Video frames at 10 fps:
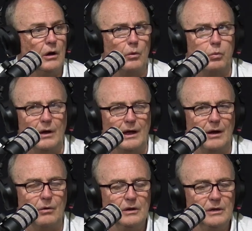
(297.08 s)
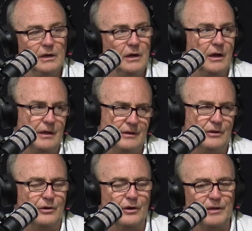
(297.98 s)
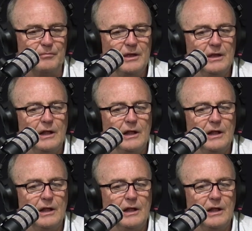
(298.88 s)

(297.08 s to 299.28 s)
Oh, wow. You got him.